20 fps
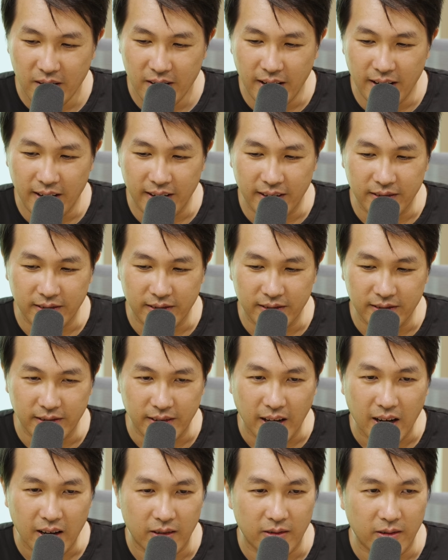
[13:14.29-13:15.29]
And
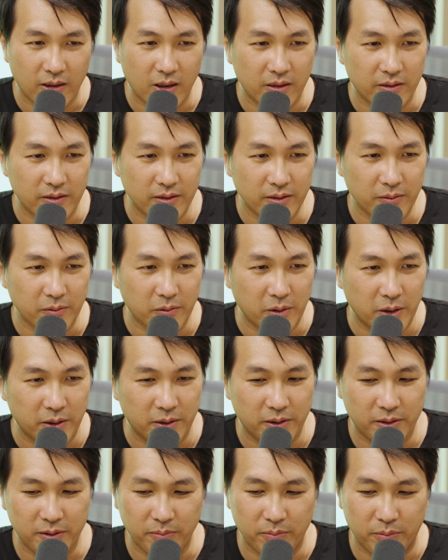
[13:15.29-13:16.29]
now
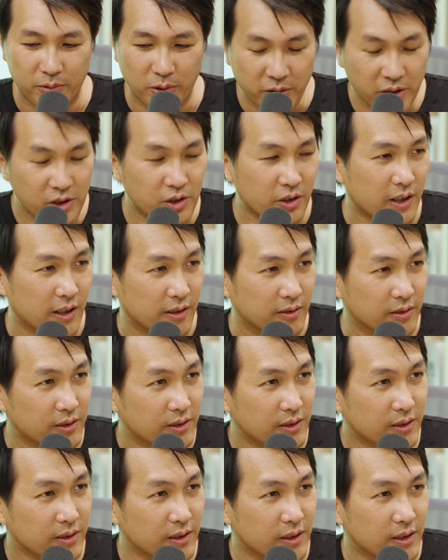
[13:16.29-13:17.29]
with brokerage
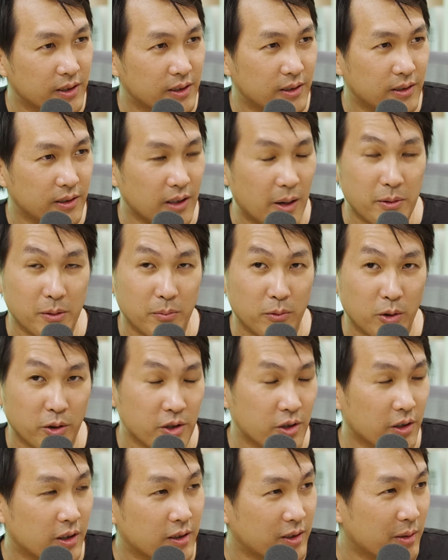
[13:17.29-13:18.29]
accounts,
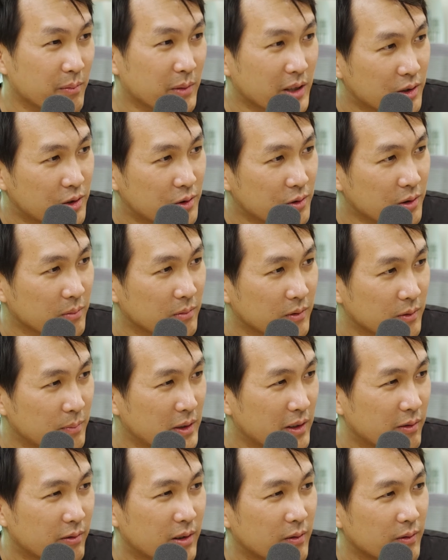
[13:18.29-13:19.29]
brokerage accounts are mainstream. We've
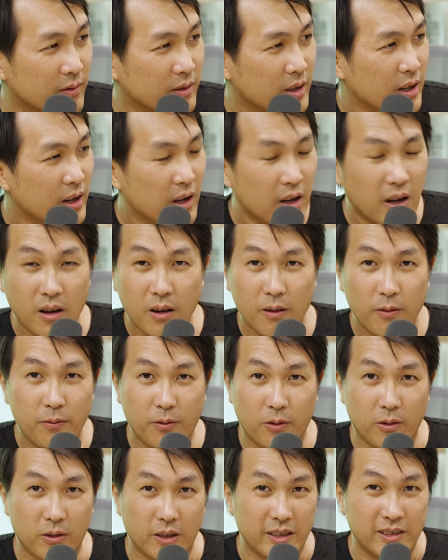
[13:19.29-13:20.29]
been around
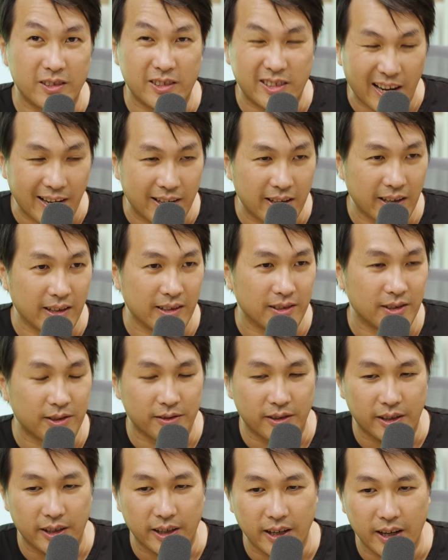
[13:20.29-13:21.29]
for decades,
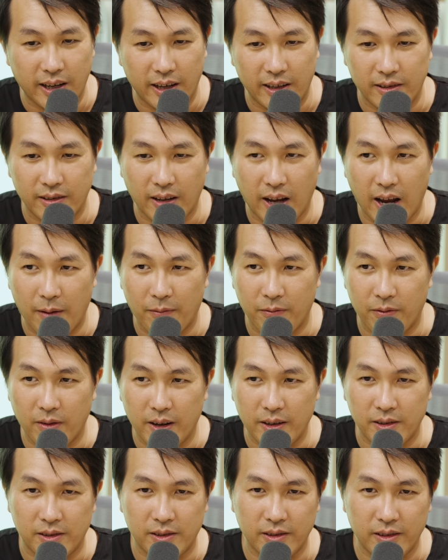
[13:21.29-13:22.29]
right? And
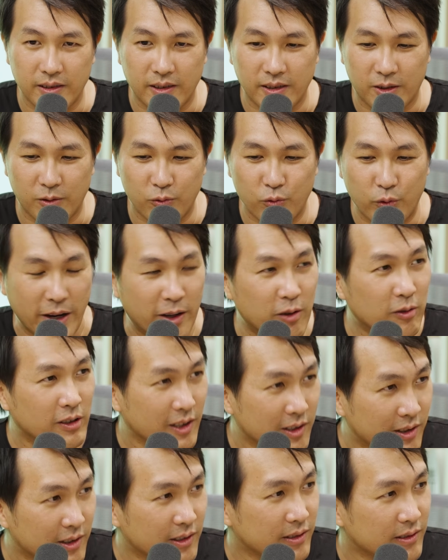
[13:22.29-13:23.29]
it's
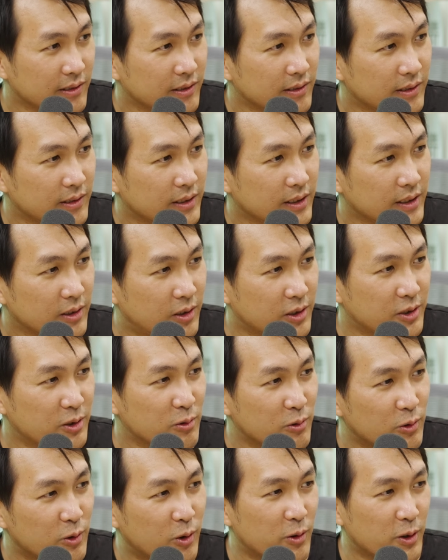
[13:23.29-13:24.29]
regulated. Because
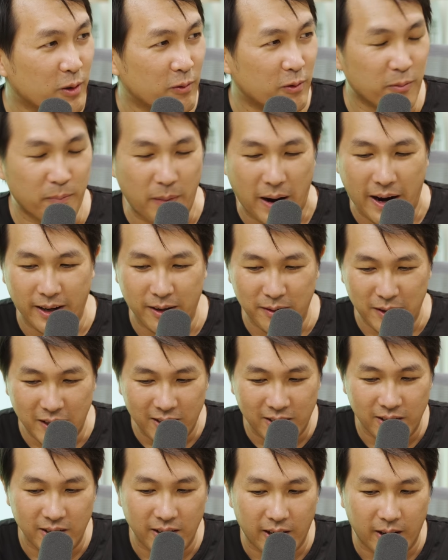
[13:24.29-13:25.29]
if you buy the
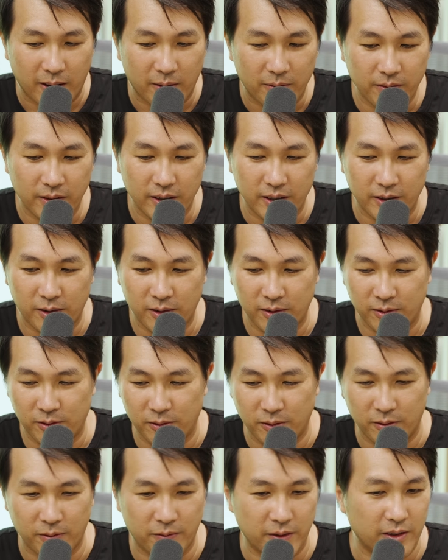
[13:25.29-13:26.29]
ETF, it's
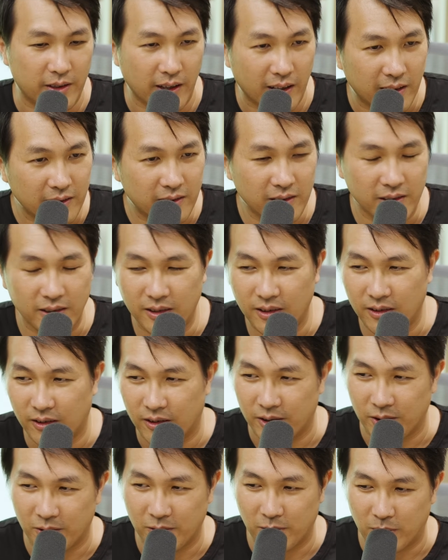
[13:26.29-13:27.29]
through Fidelity
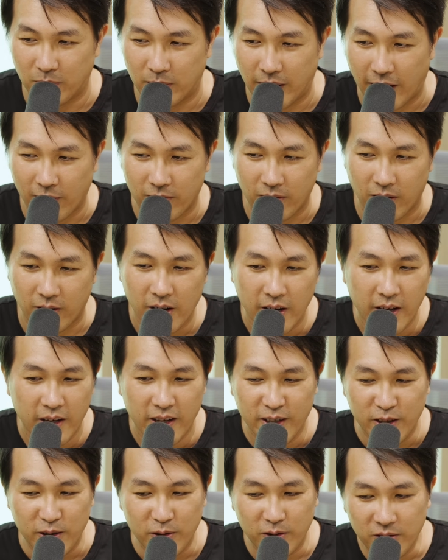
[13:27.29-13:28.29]
or it's through BlackRock.
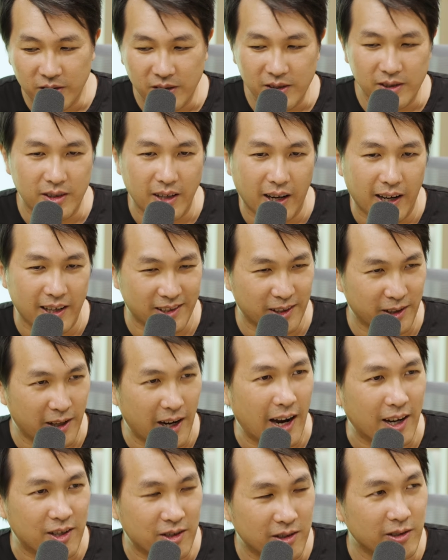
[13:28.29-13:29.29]
These guys are
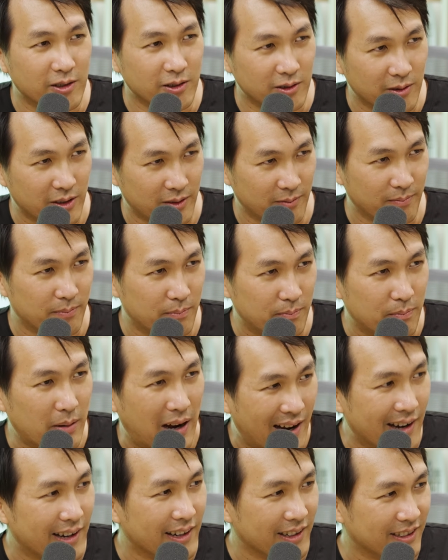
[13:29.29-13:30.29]
actually going to
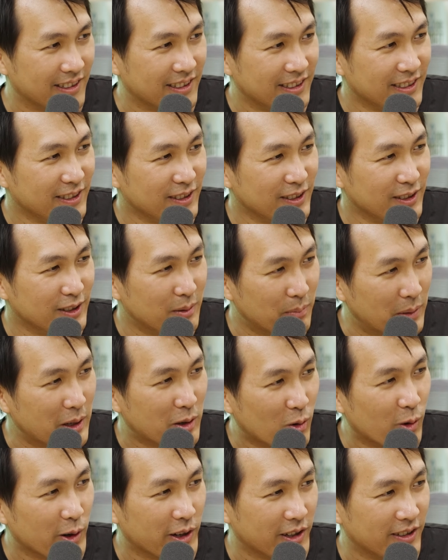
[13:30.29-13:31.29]
buy the
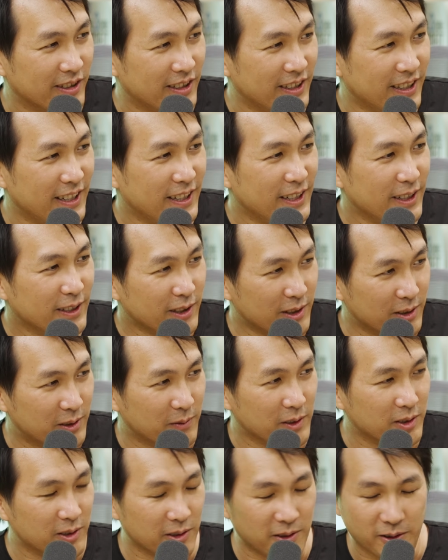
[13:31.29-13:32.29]
Bitcoins. It's
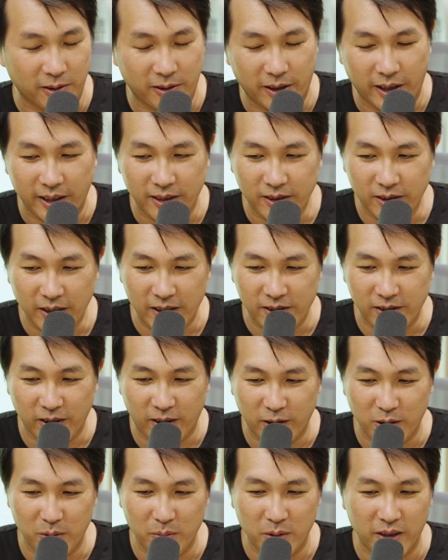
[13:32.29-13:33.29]
physical, right? It's not
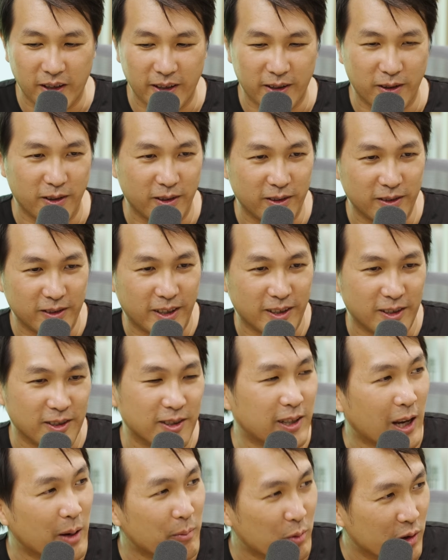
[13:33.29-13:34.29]
going to be like a
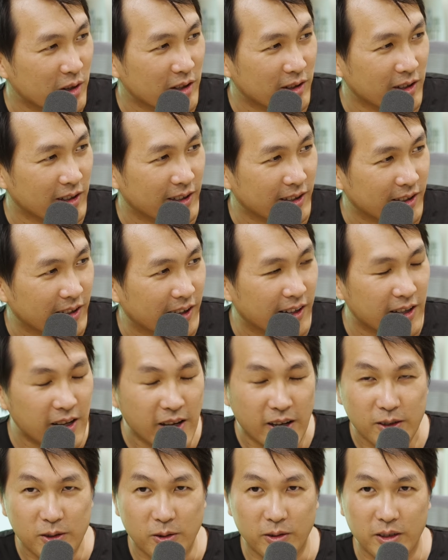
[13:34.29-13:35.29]
scam or anything like that.
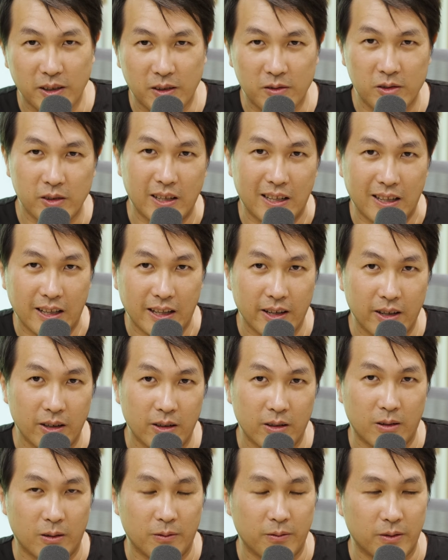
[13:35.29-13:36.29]
So that gives you the layer
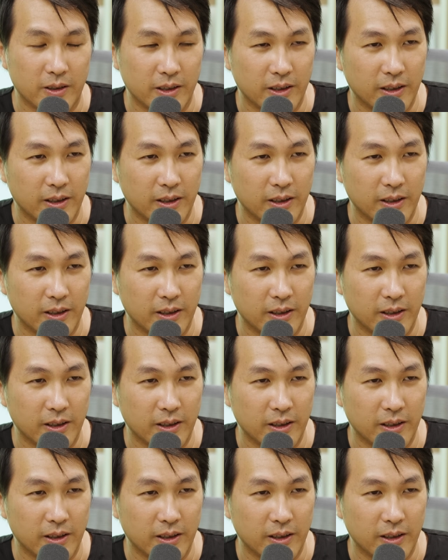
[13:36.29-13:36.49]
of